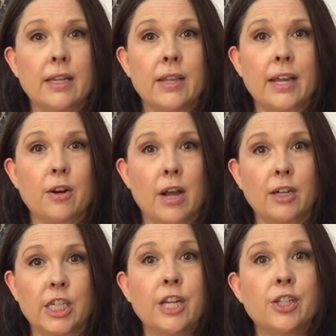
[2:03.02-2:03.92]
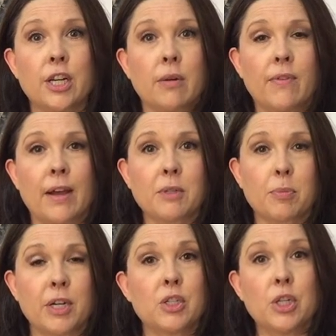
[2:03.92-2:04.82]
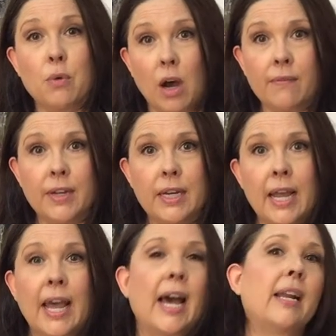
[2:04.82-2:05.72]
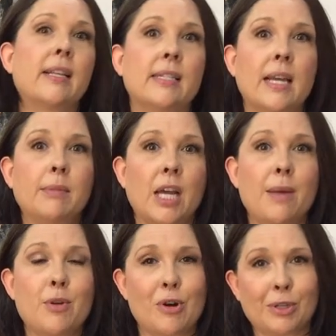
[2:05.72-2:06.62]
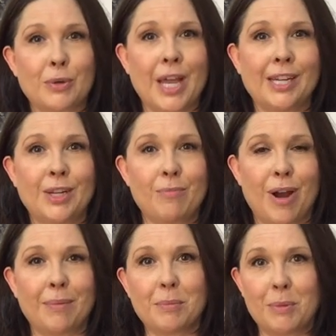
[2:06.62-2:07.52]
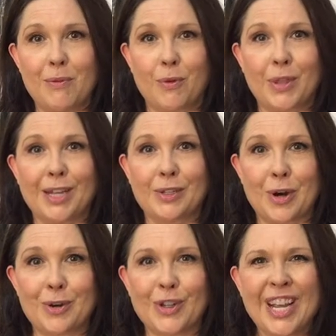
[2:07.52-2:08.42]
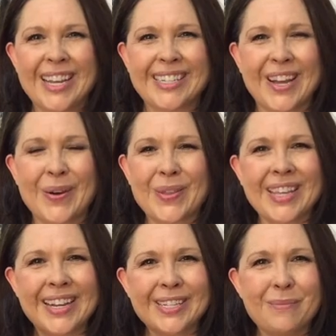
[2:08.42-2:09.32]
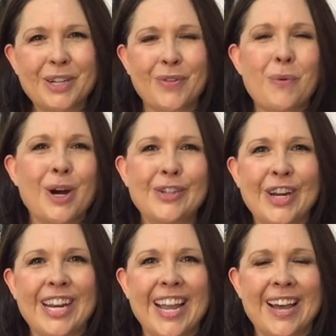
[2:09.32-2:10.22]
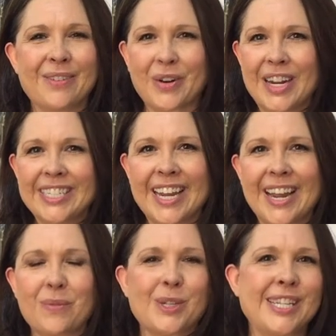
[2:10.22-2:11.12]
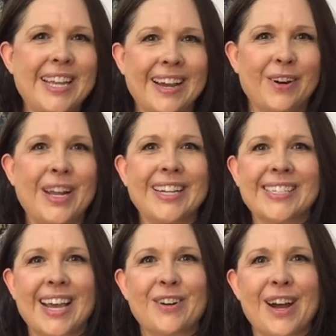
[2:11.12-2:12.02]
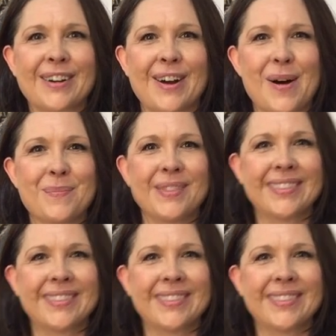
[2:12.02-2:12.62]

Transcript: in that you're not changing your valve springs too often. And at the same time, you're also catching problems before they start. So thanks so much for watching. Have a great day, and we'll see you at crateinsider.com.